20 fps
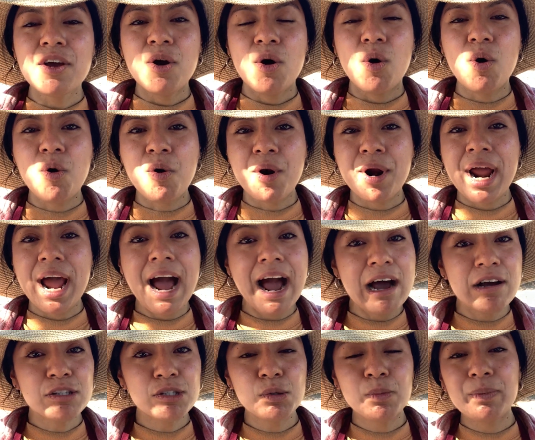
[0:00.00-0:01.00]
or
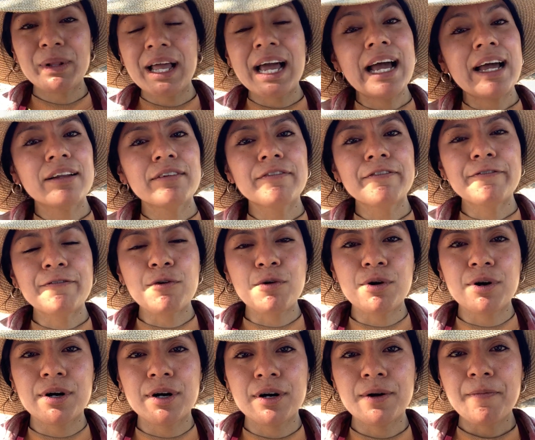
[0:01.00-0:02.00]
how to plan
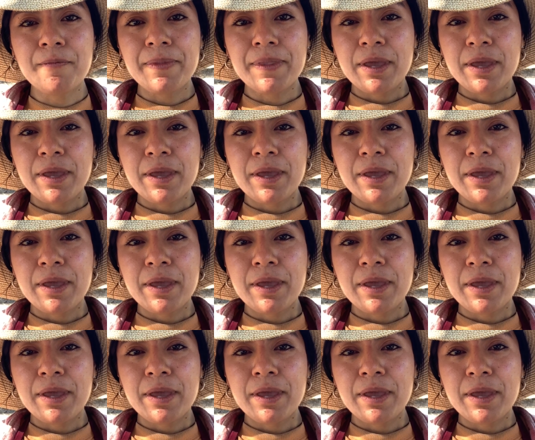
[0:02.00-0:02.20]
for